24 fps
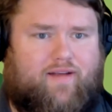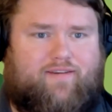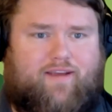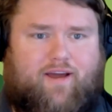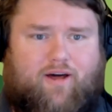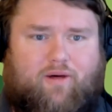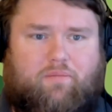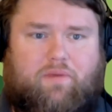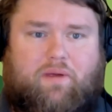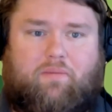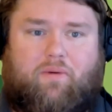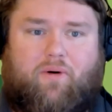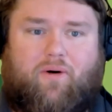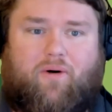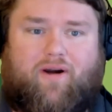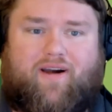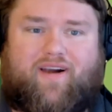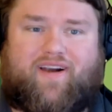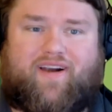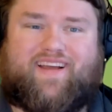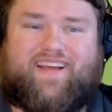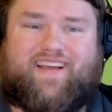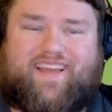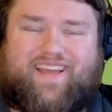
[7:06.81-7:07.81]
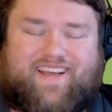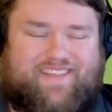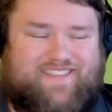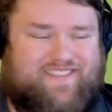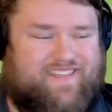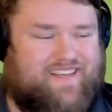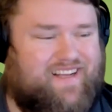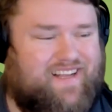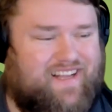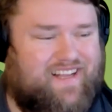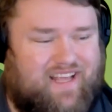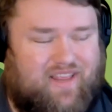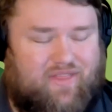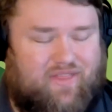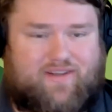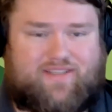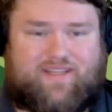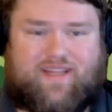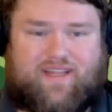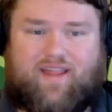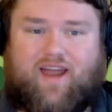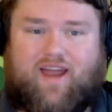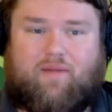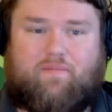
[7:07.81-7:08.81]
Tell me more." Because
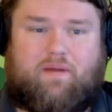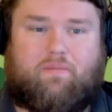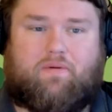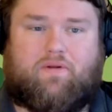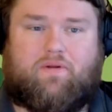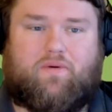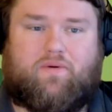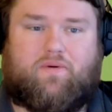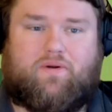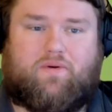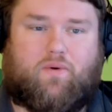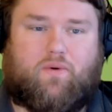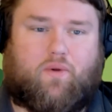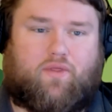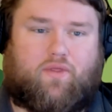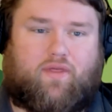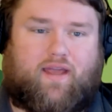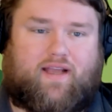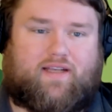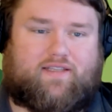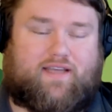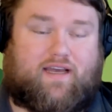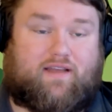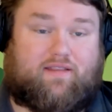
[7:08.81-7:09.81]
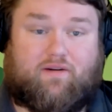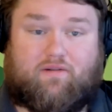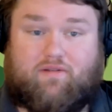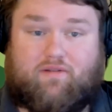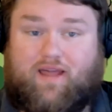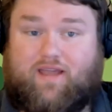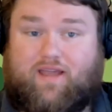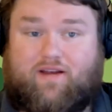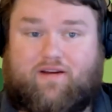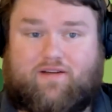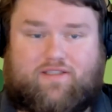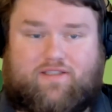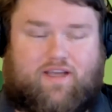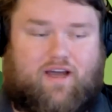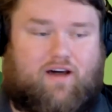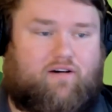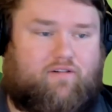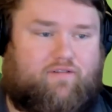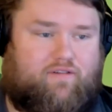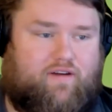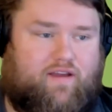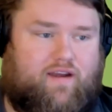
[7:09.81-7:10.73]
there's a lot of people doing cool things out there like yourself,